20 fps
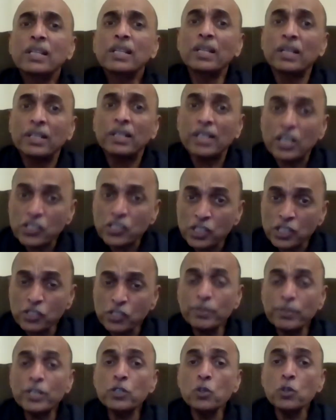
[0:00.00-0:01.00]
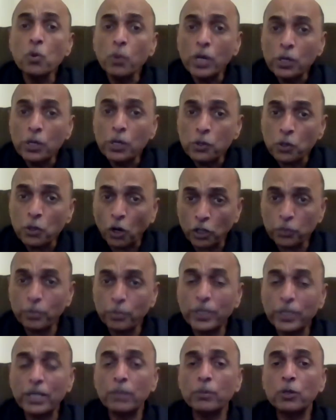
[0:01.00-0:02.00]
Does this mean you will not be
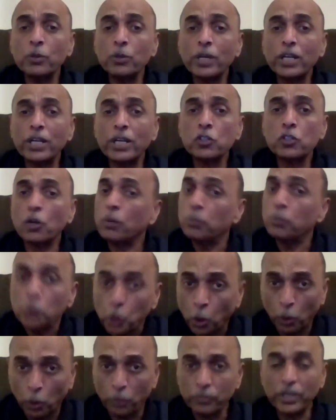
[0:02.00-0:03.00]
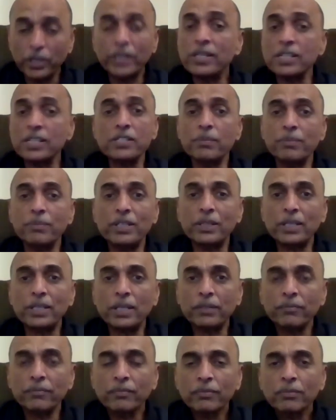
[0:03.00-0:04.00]
able to get a job? No, it doesn't mean that.
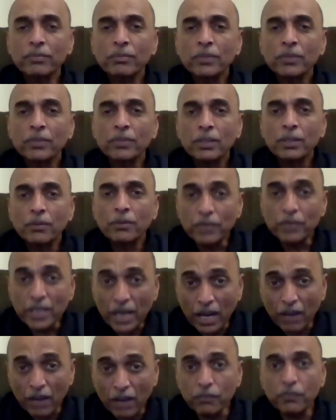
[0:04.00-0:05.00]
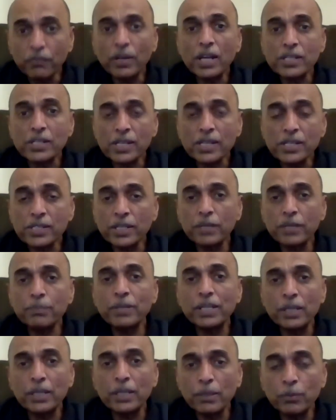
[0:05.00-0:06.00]
We have, as I said, been
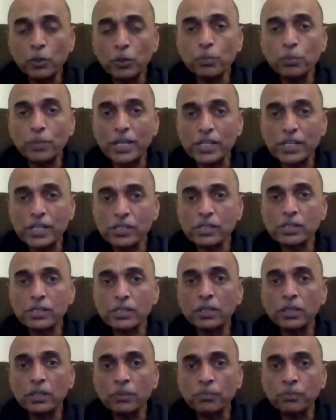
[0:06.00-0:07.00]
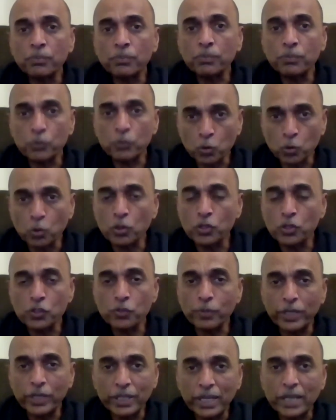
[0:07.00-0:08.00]
able to place students
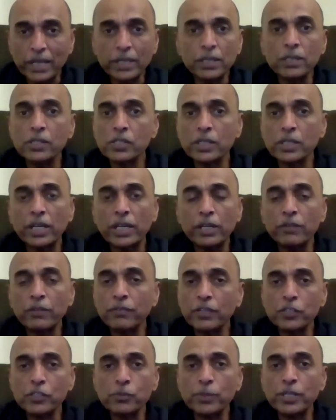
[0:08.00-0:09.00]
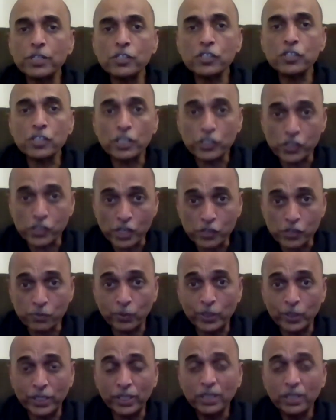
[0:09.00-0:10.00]
with 10 years kind of experience
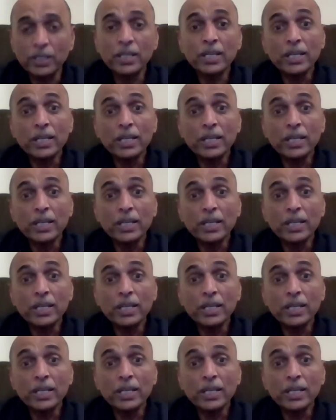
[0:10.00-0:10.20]
successfully.